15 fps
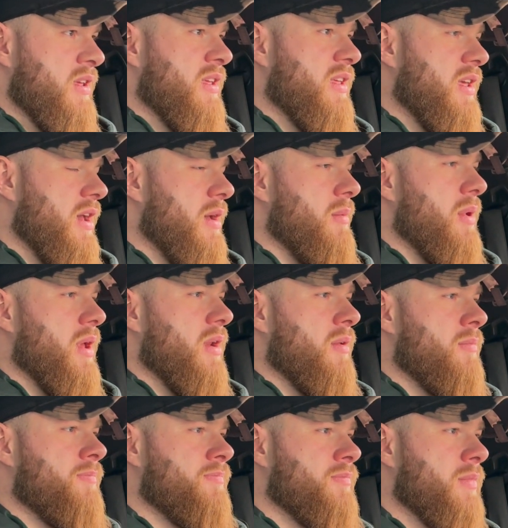yeah, man,
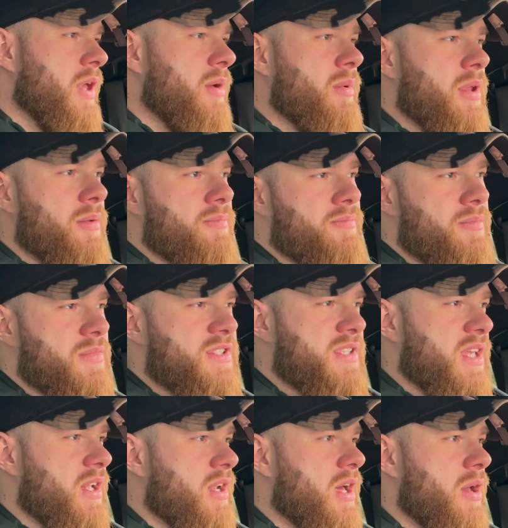I mean,
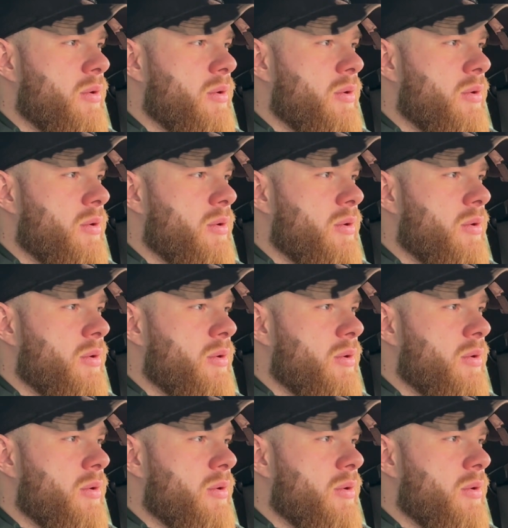still I